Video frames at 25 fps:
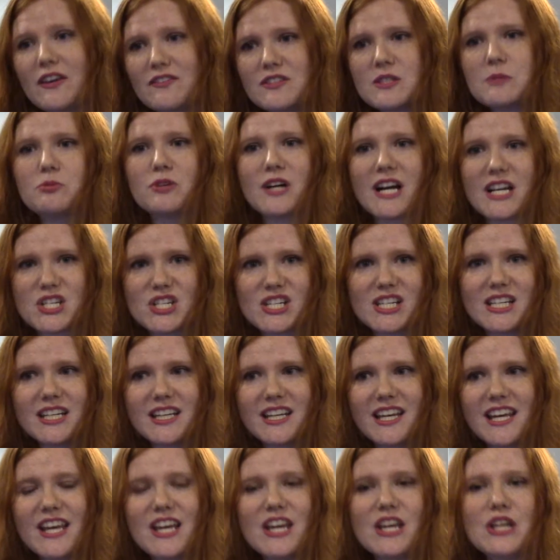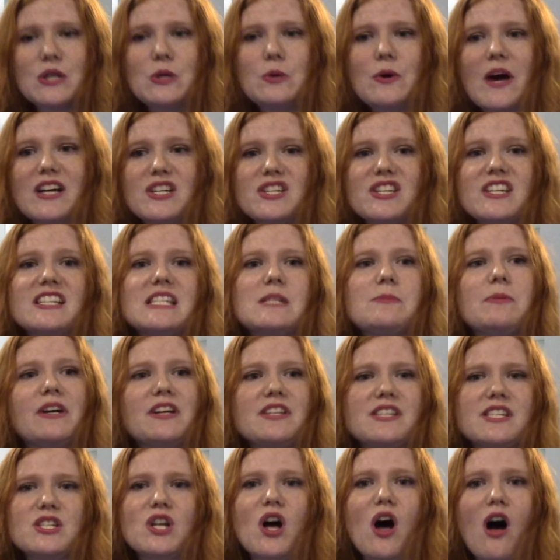depression, you actually
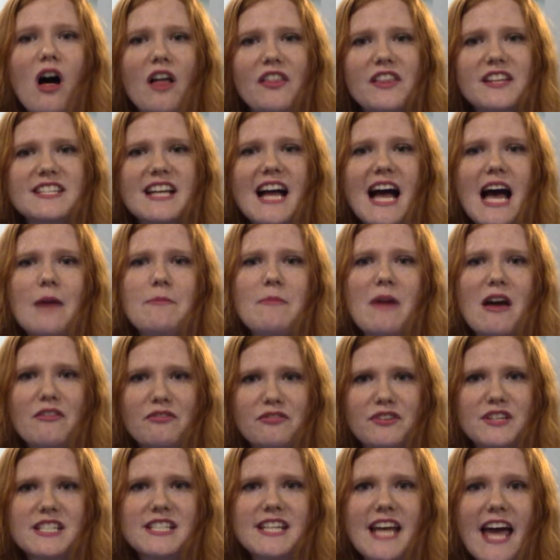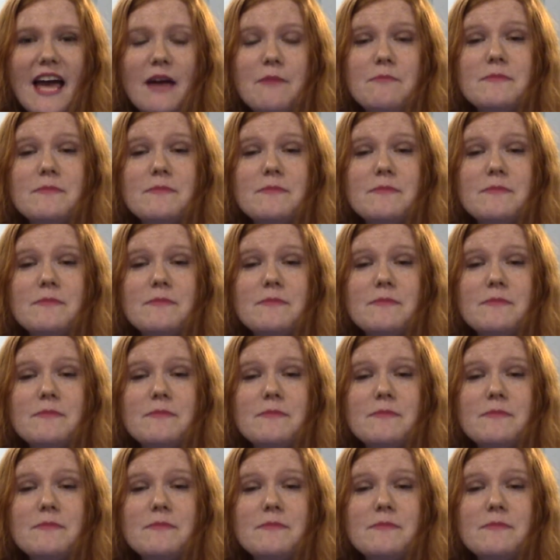experience it all the time, every day.